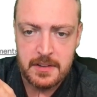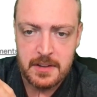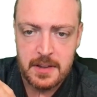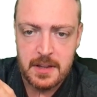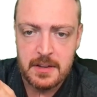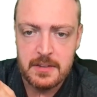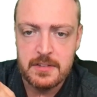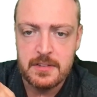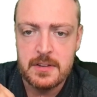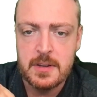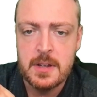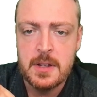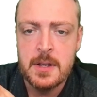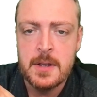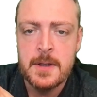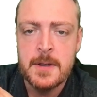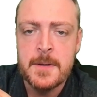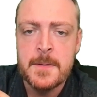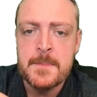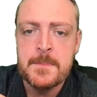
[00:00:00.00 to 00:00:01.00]
this.
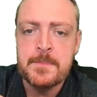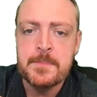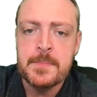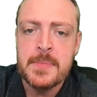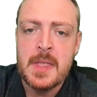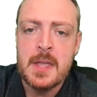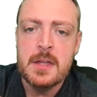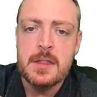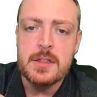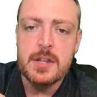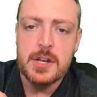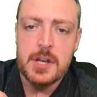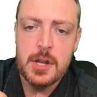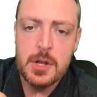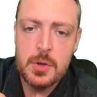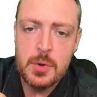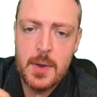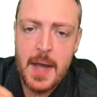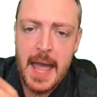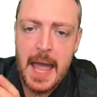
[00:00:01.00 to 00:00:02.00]
The
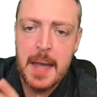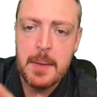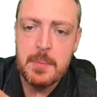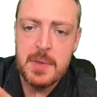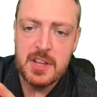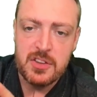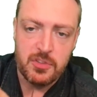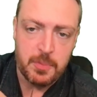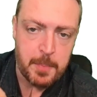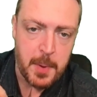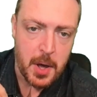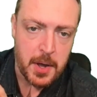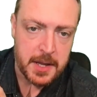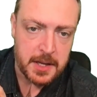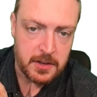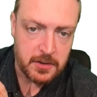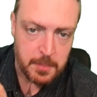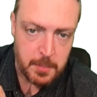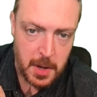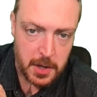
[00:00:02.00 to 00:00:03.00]
new image
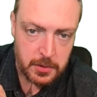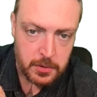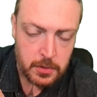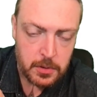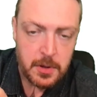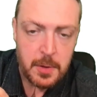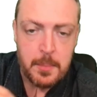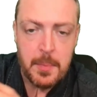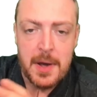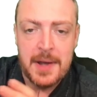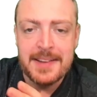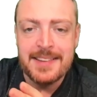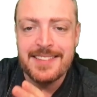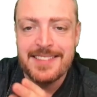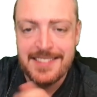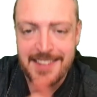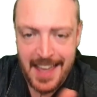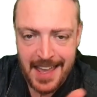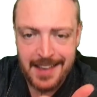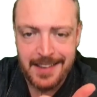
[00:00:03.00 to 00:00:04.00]
bind model combines
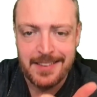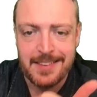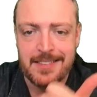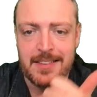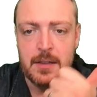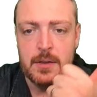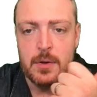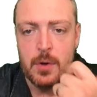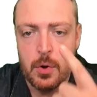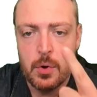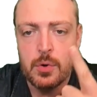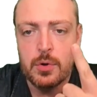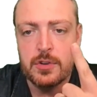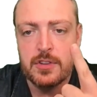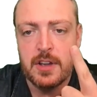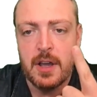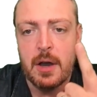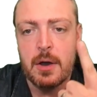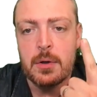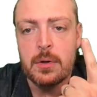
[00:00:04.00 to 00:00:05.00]
text,
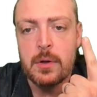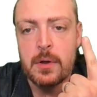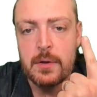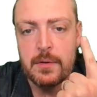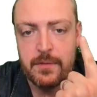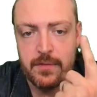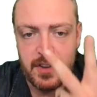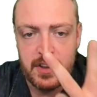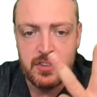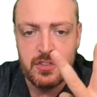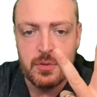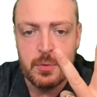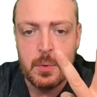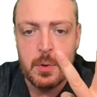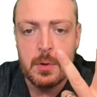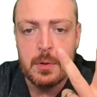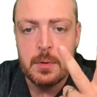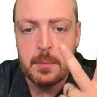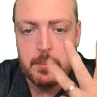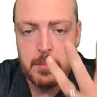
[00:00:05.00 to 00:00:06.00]
audio,
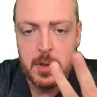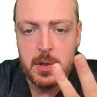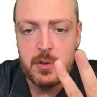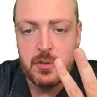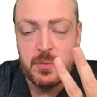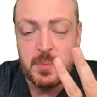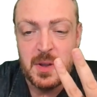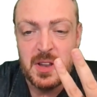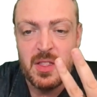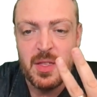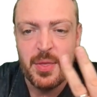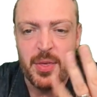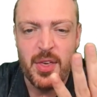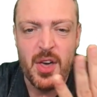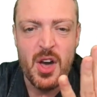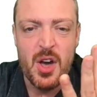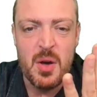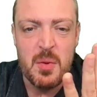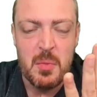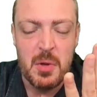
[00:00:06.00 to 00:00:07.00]
visual, movement,
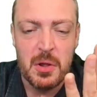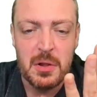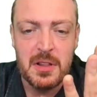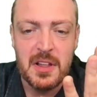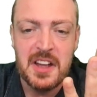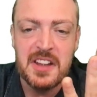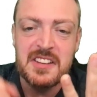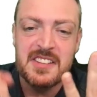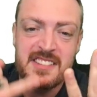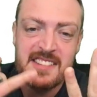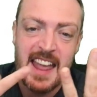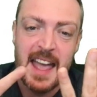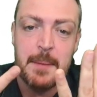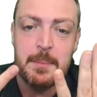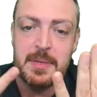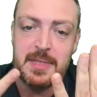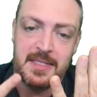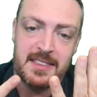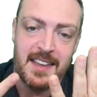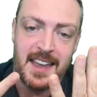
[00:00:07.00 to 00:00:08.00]
thermal and
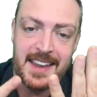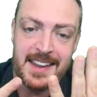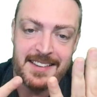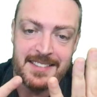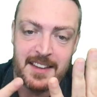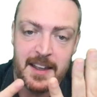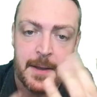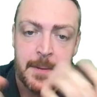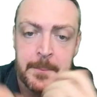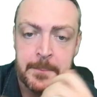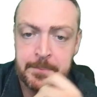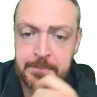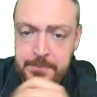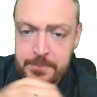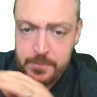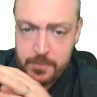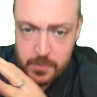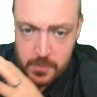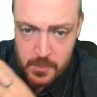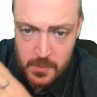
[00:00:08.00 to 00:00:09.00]
depth data.
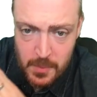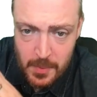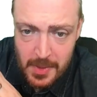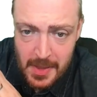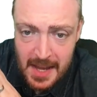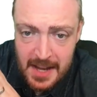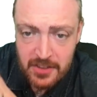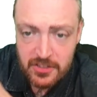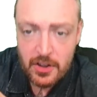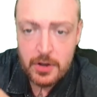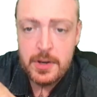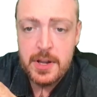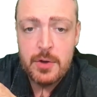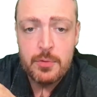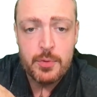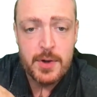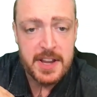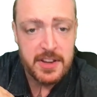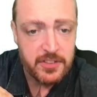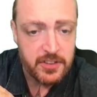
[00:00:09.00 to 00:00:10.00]
It's only a
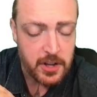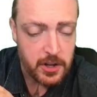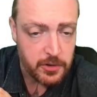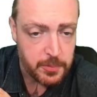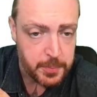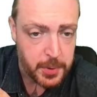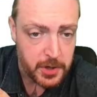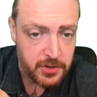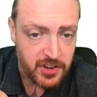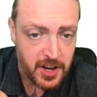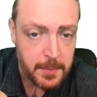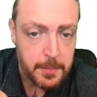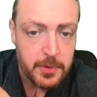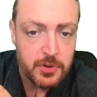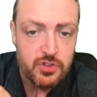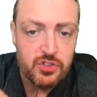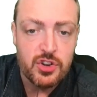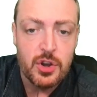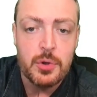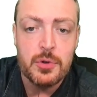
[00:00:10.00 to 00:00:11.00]
research project but
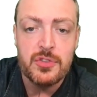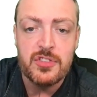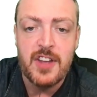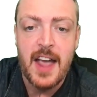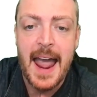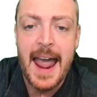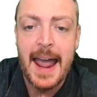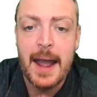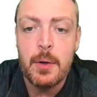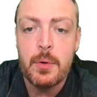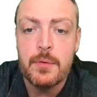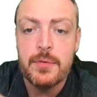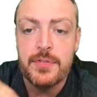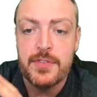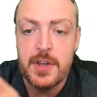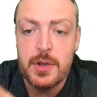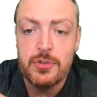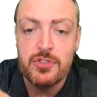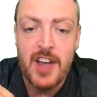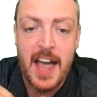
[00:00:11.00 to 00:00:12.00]
shows how
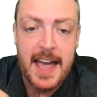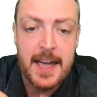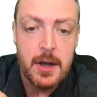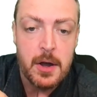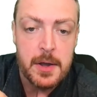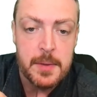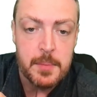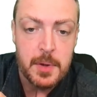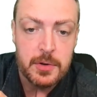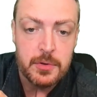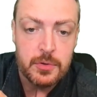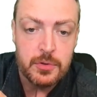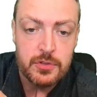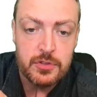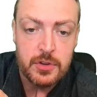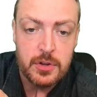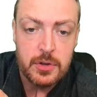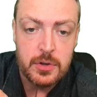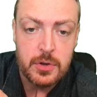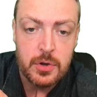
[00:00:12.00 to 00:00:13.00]
future AI models
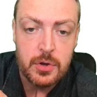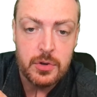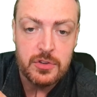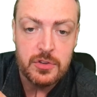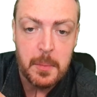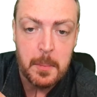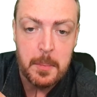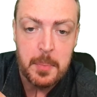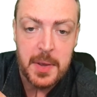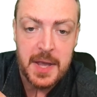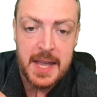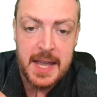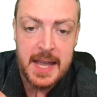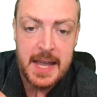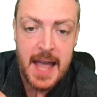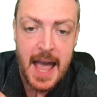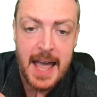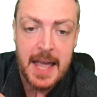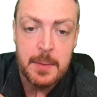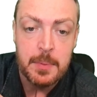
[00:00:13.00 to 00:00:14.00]
could be
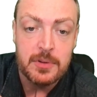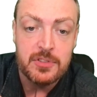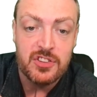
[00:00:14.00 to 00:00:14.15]
able to